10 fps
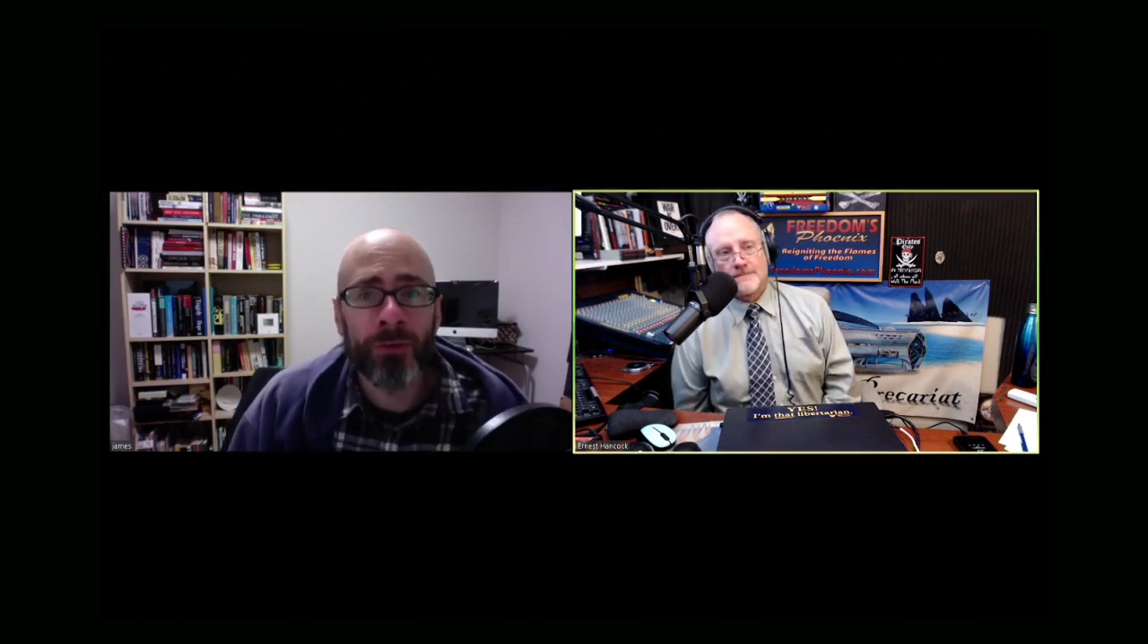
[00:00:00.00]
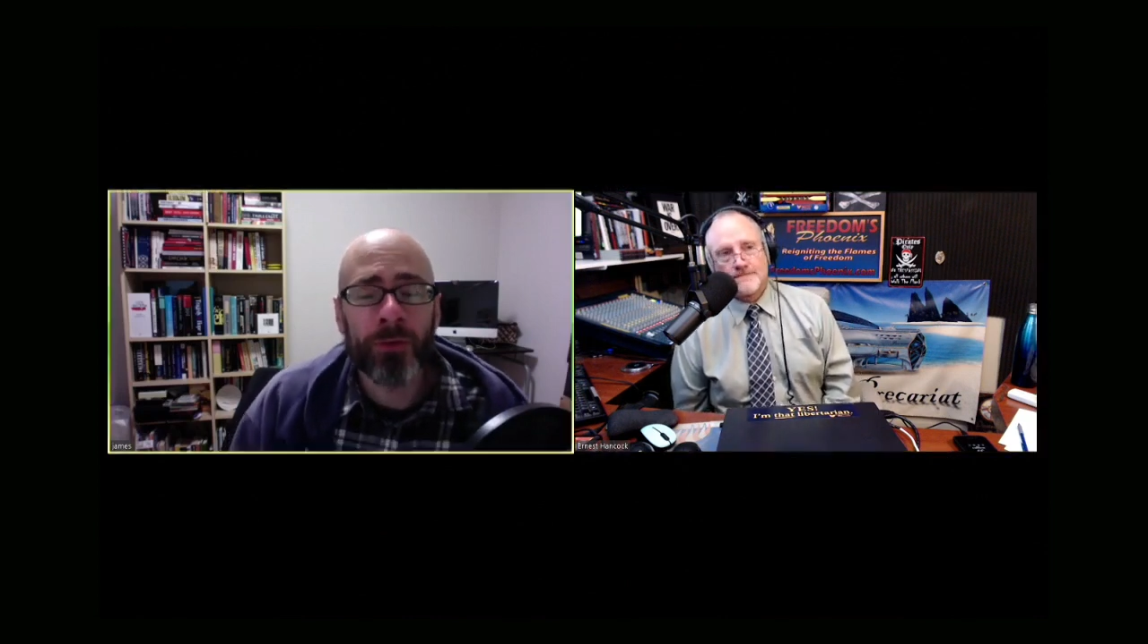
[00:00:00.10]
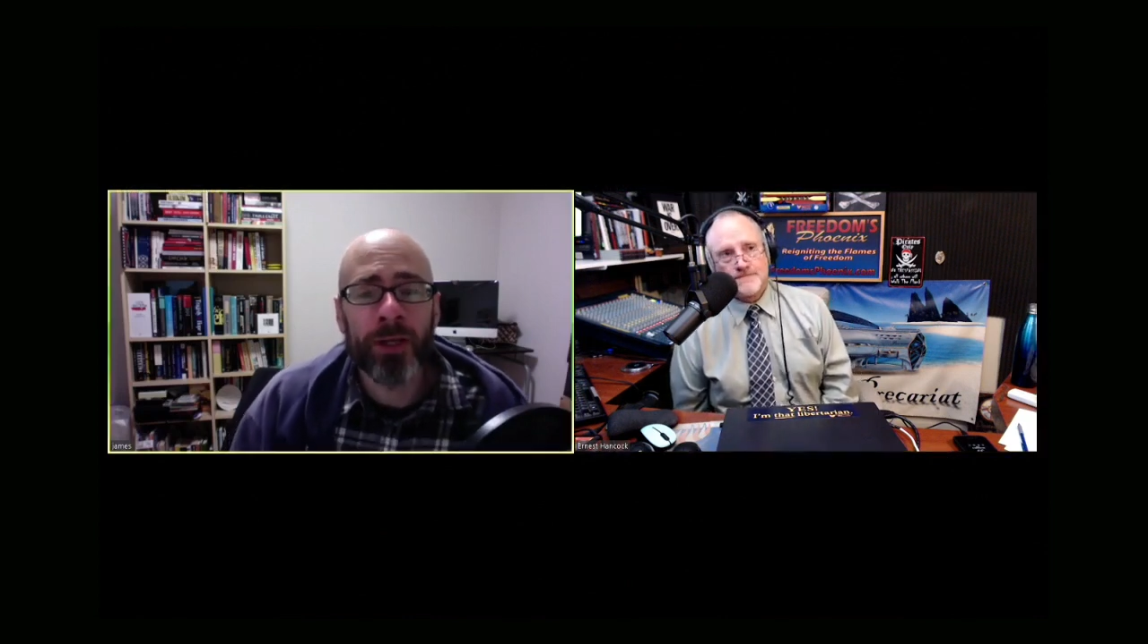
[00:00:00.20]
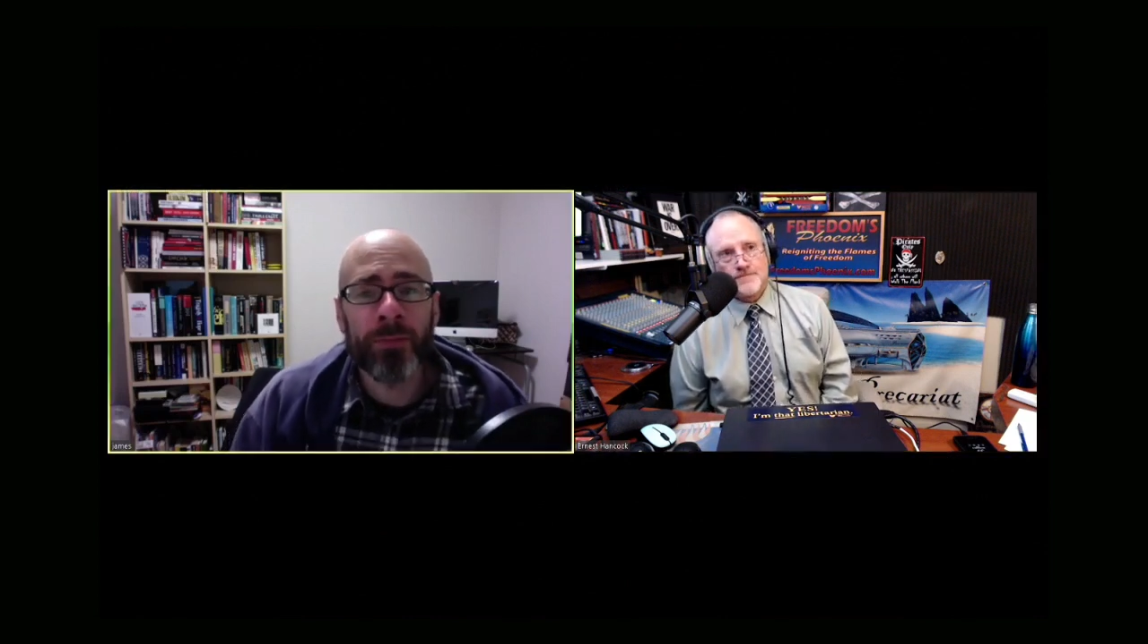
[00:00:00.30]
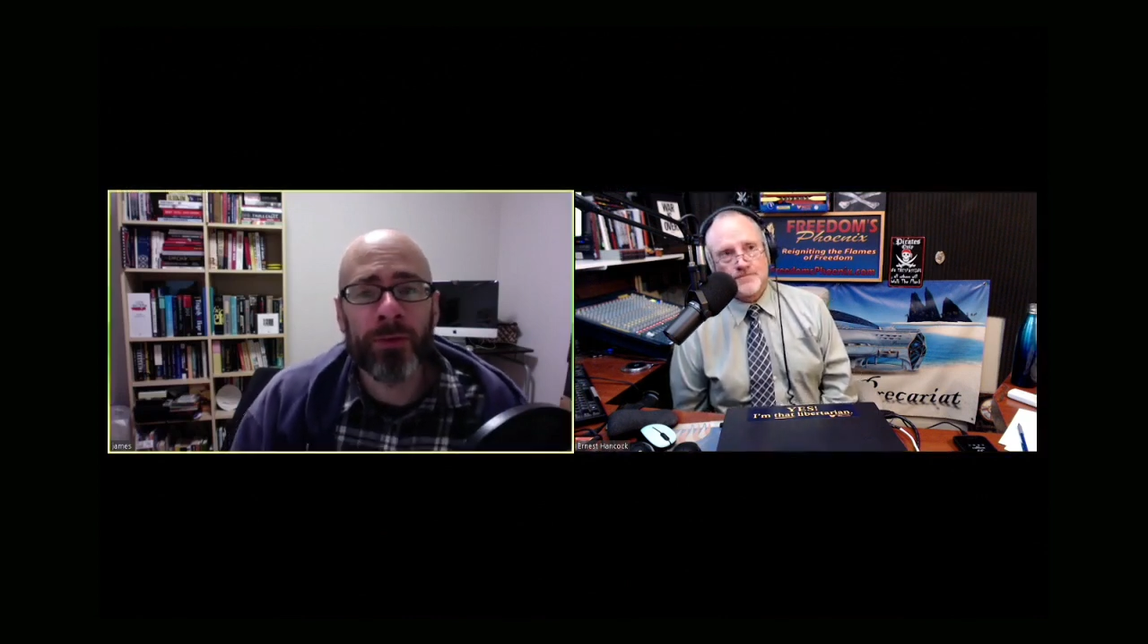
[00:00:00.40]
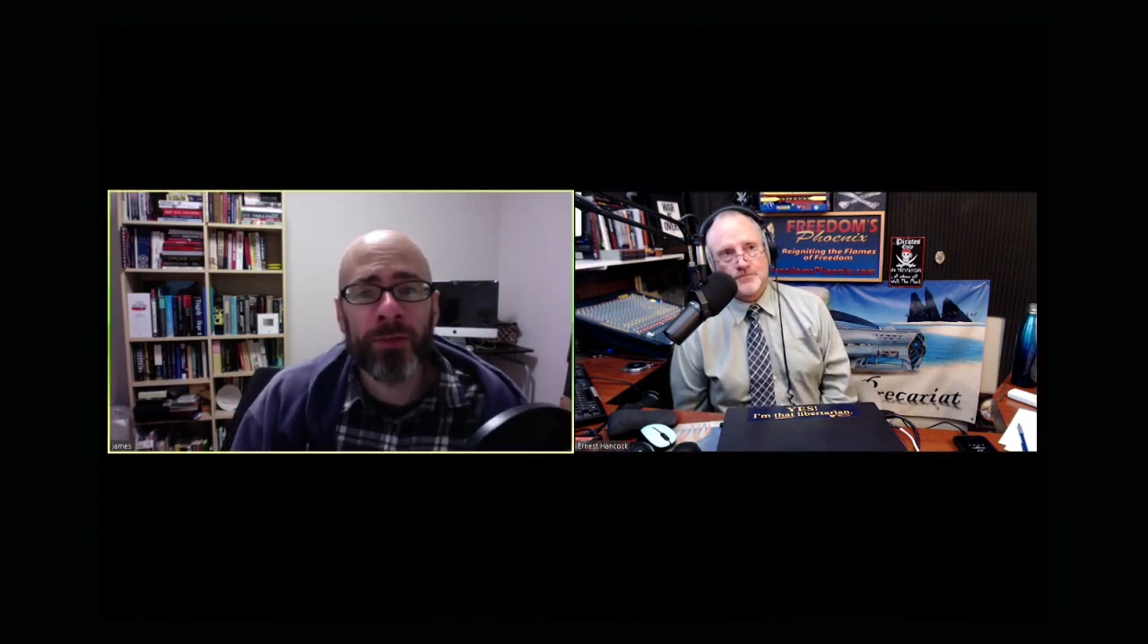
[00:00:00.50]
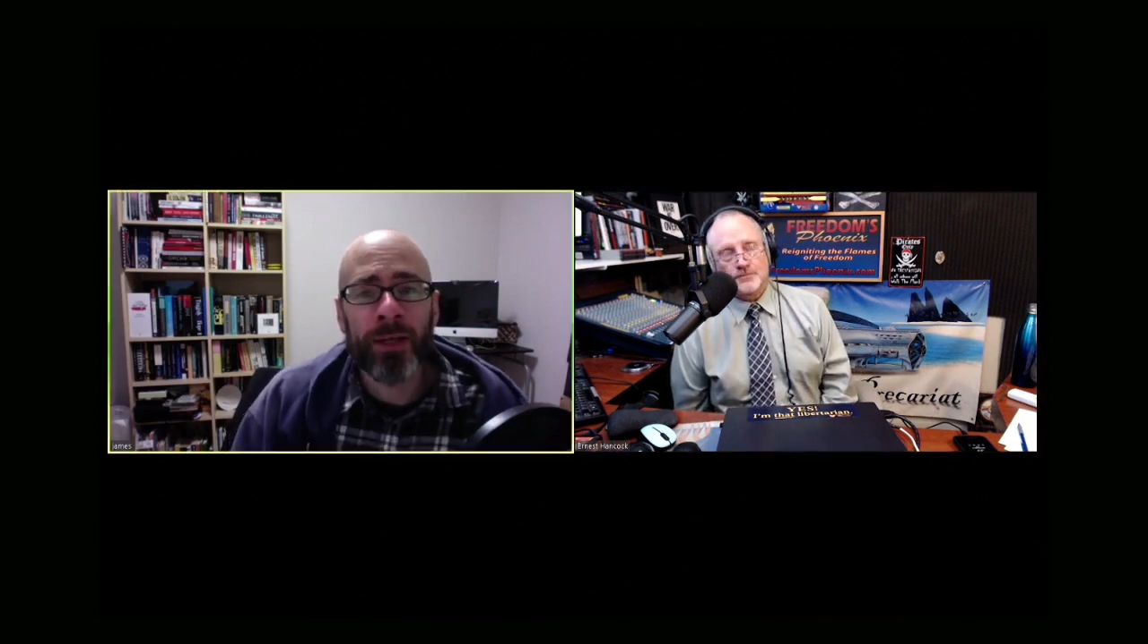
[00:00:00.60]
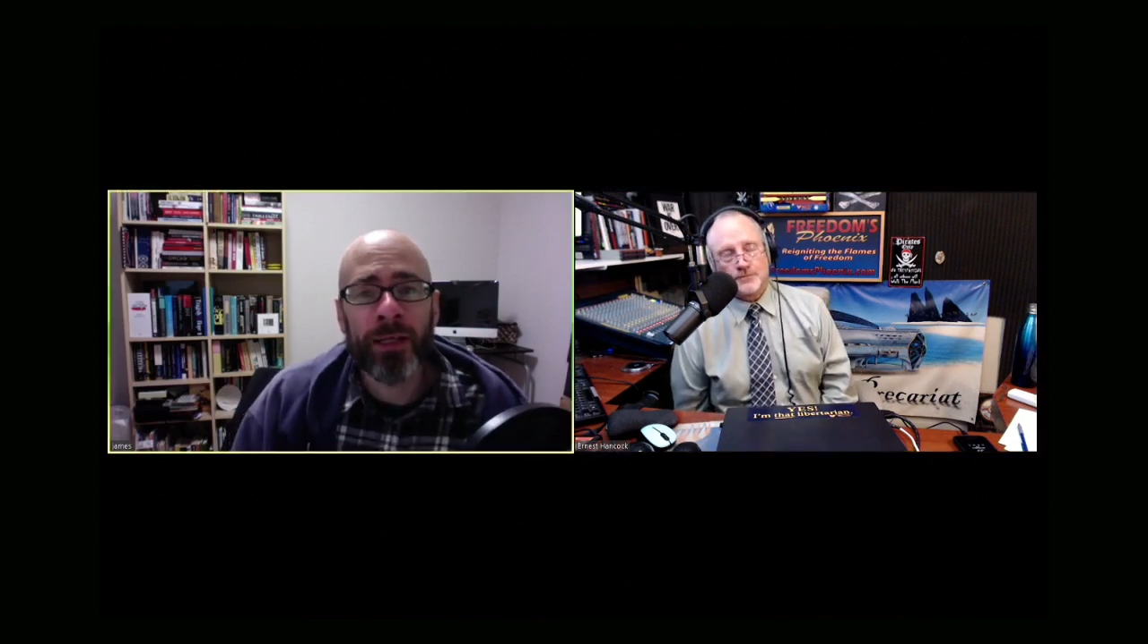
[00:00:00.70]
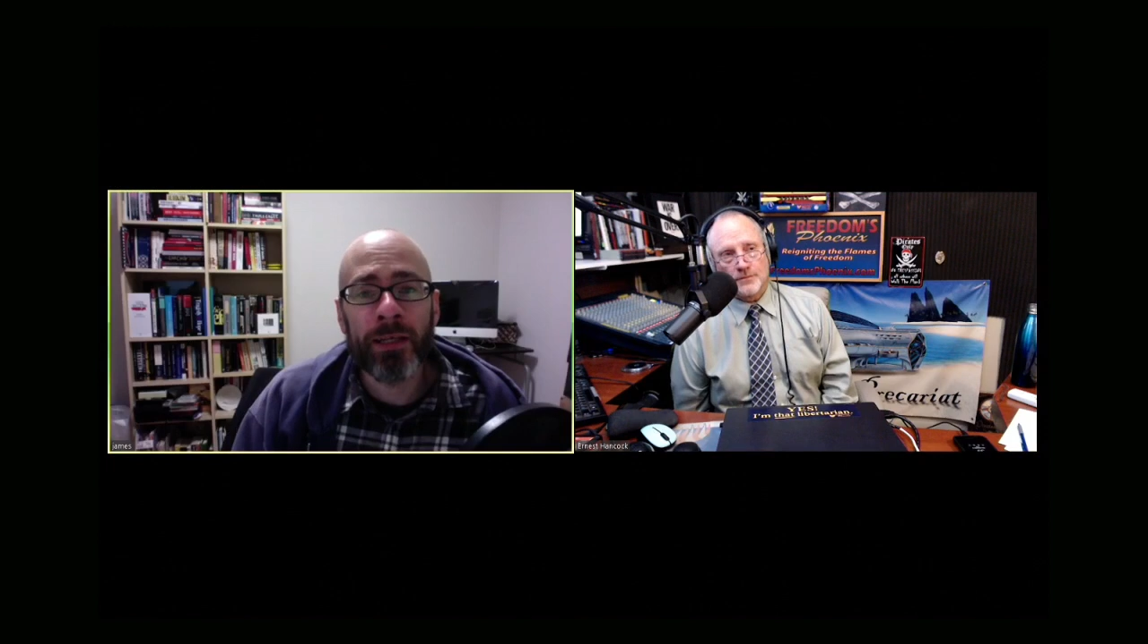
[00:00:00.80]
right about that.